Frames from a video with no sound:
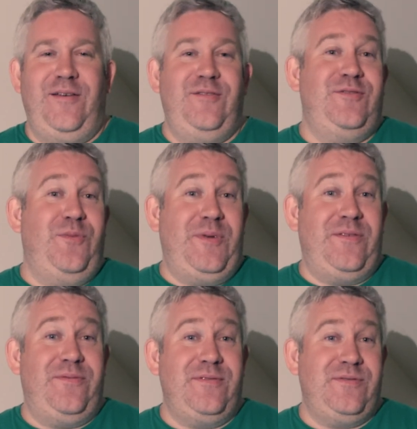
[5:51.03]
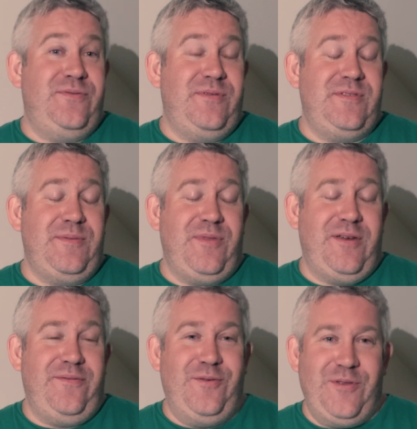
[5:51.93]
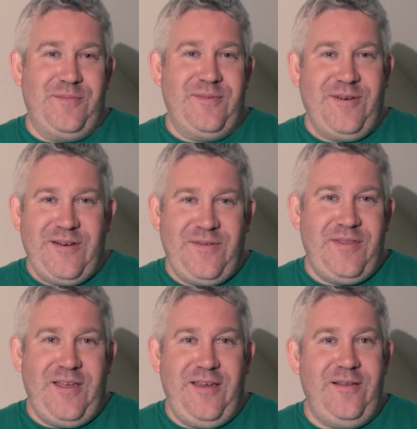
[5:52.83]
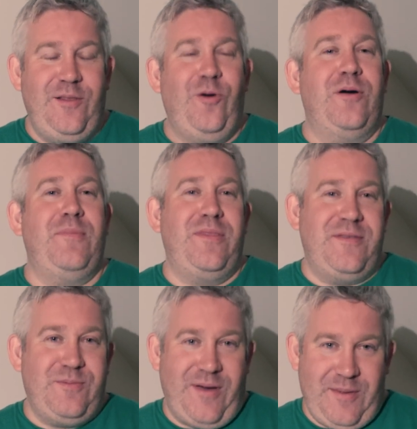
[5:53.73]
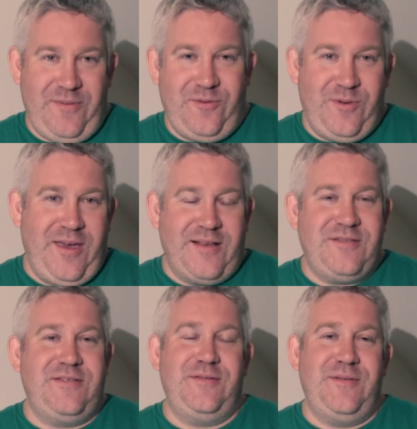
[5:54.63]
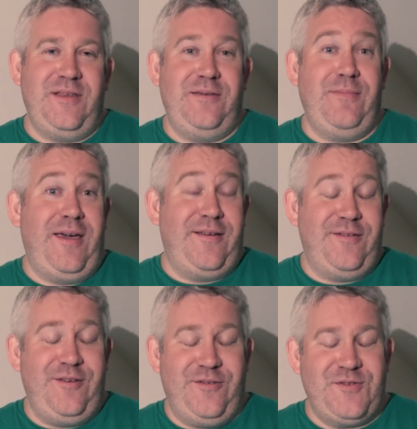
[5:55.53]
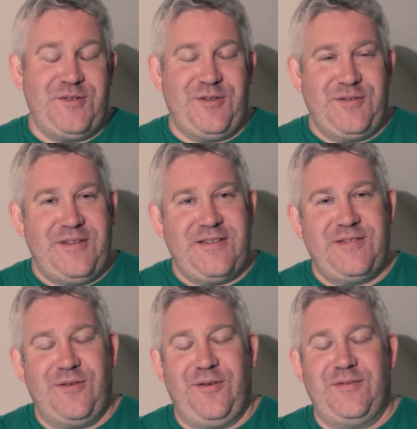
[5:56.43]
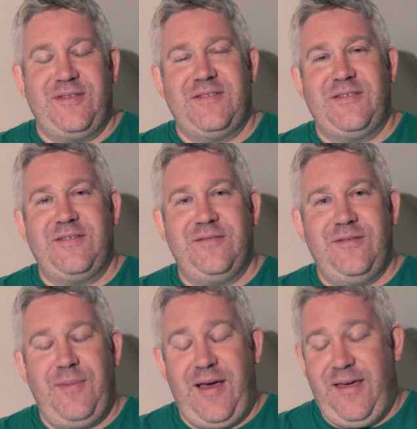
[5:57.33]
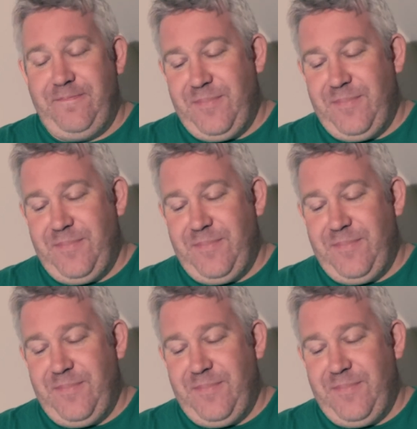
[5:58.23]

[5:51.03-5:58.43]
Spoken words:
just a bit of, sort of something for them kind of in the long months wait before we get to the main Eurovision song contest in May.